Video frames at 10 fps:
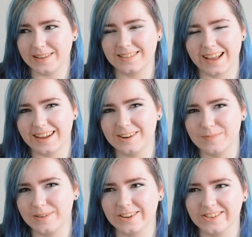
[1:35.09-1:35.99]
sad,
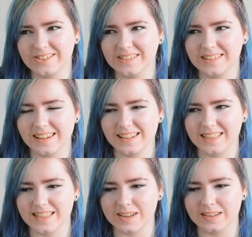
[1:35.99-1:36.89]
because
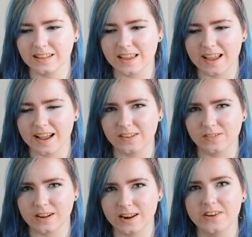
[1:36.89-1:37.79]
this is like as
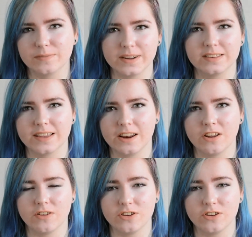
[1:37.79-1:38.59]
clear as my skin